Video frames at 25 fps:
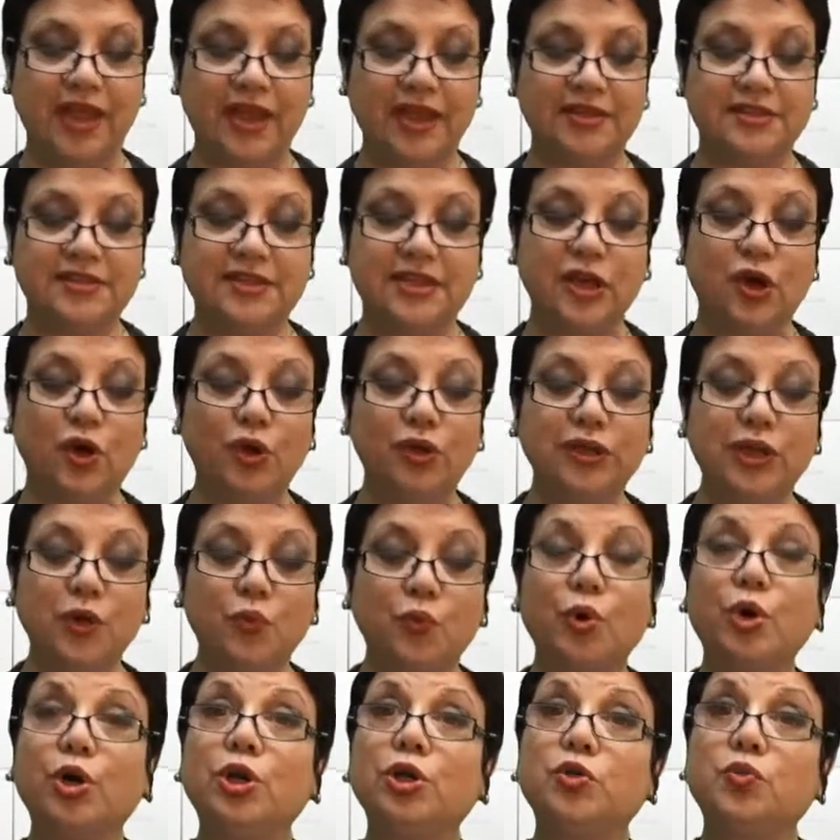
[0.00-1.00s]
Is the only
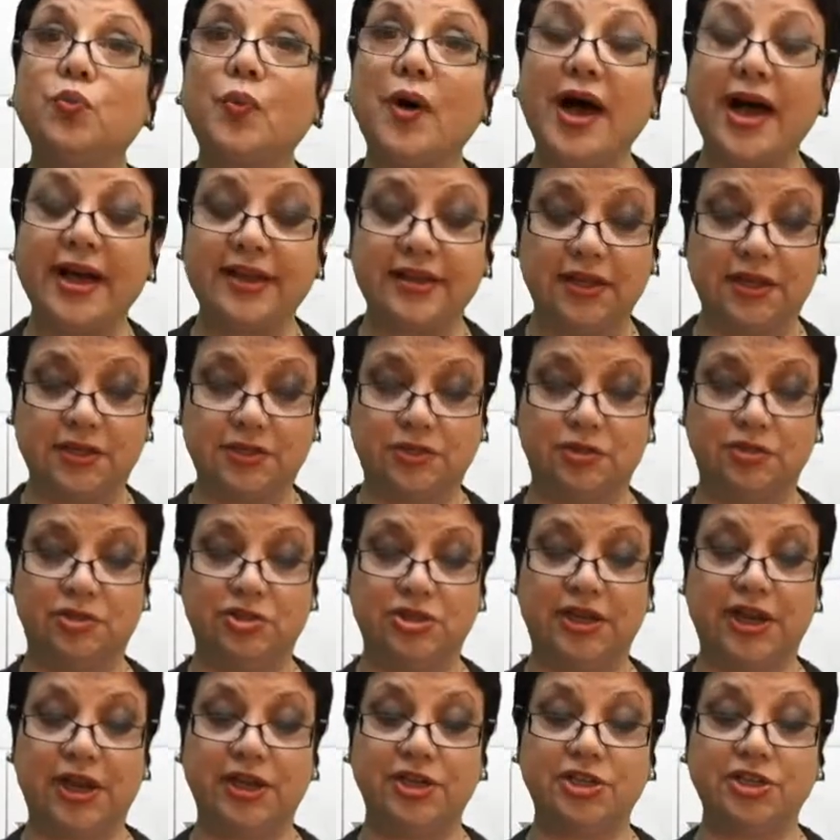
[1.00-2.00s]
worldwide
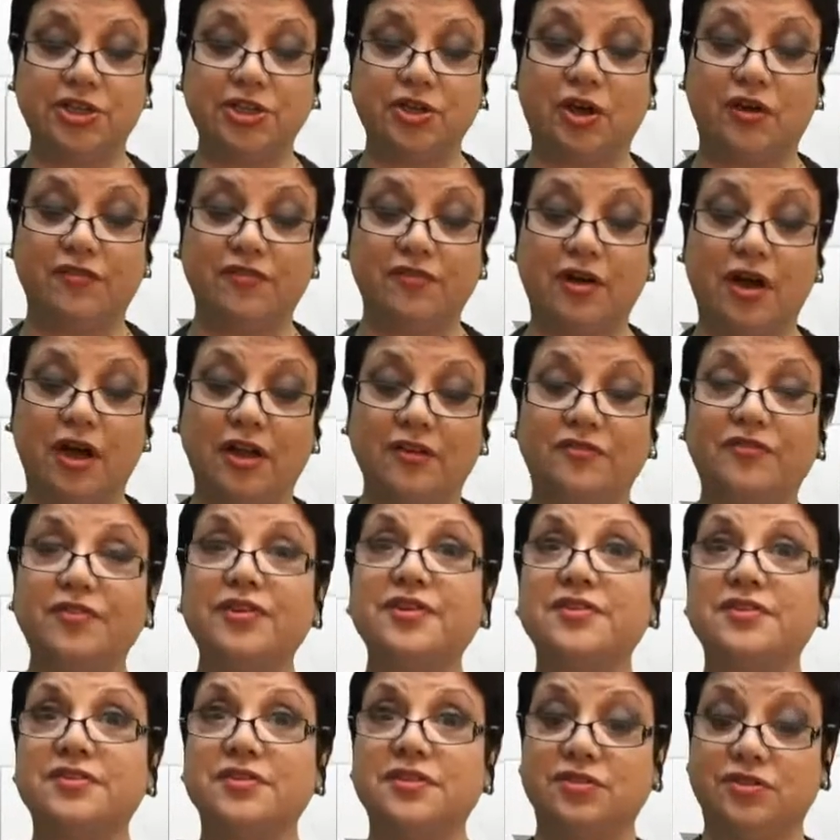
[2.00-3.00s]
association of
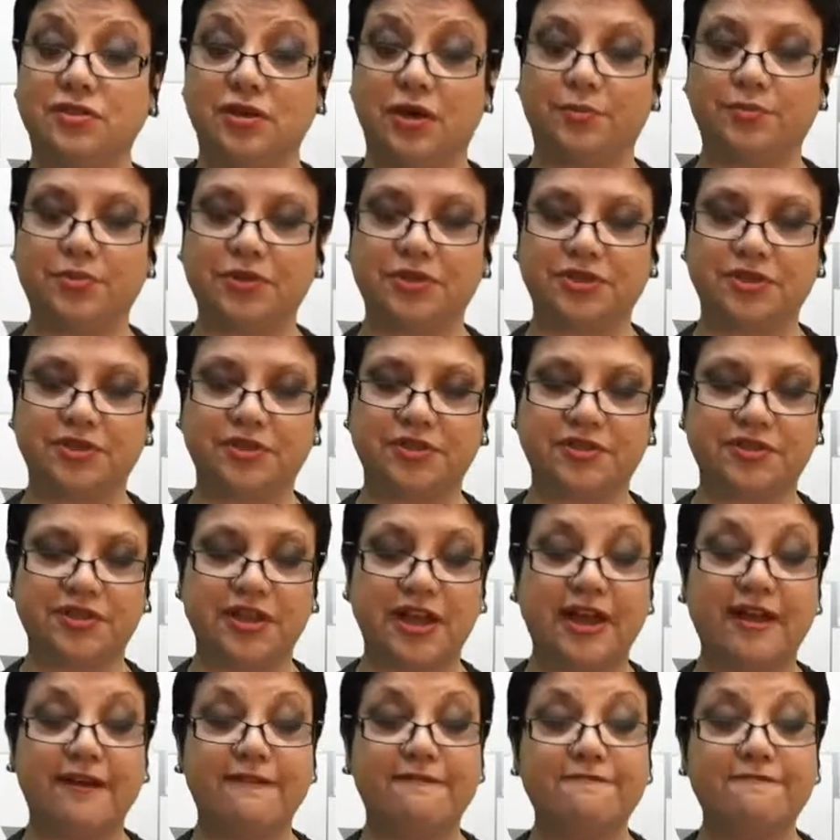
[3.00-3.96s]
conference interpreters.